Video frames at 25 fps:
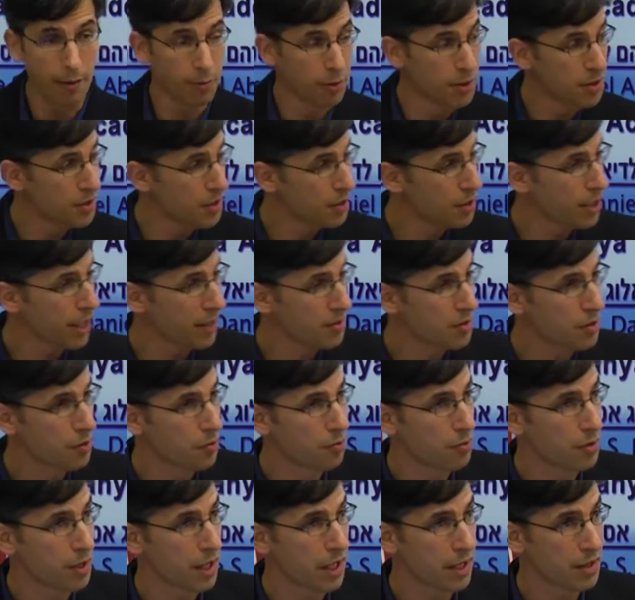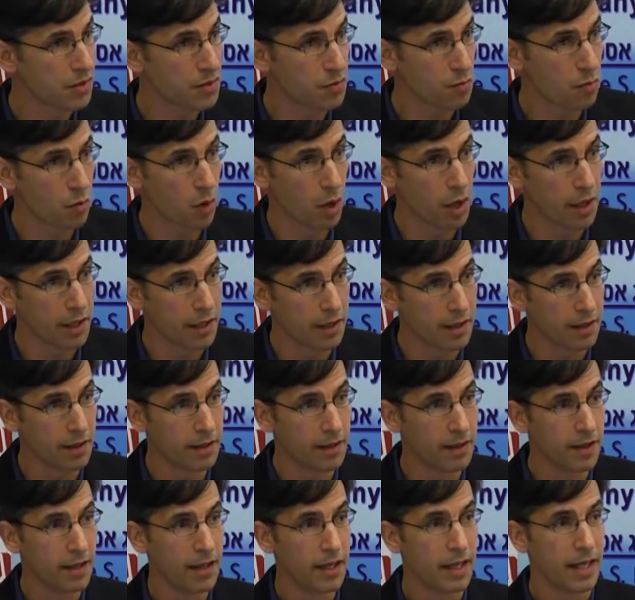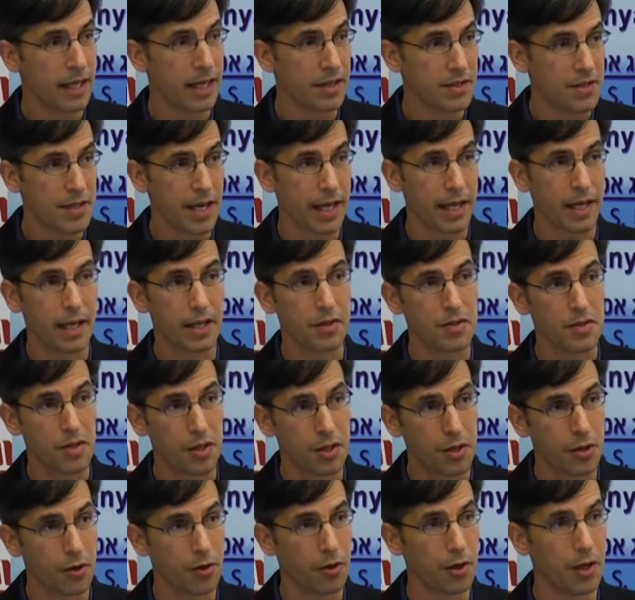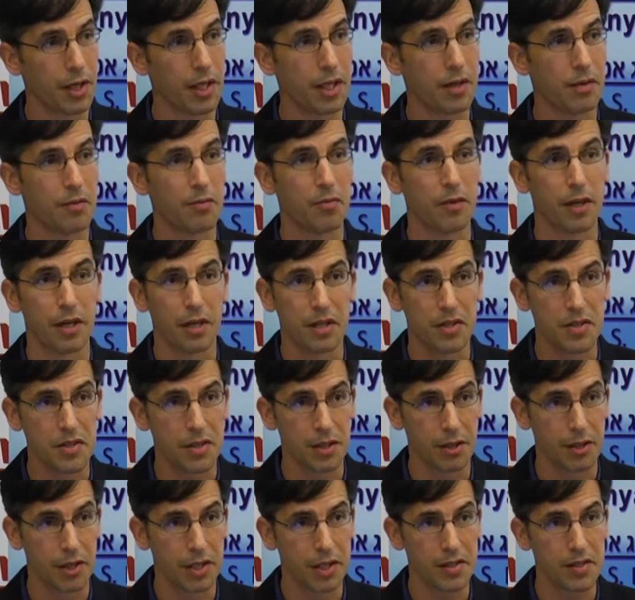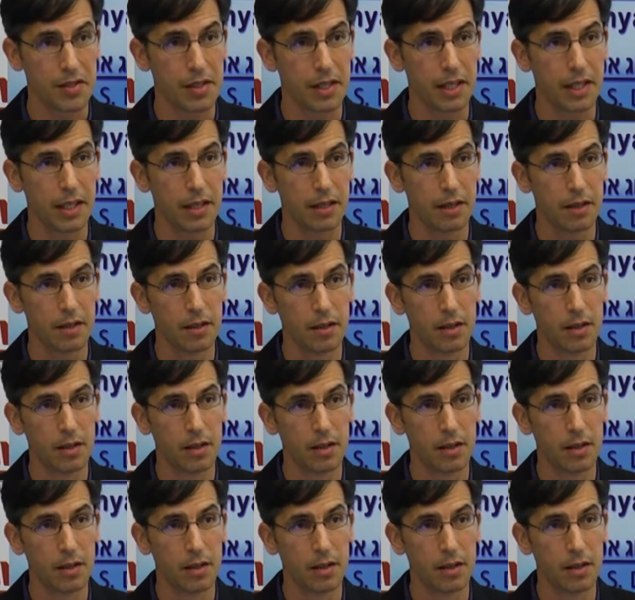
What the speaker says: would suggest 2 things. One is taking security very seriously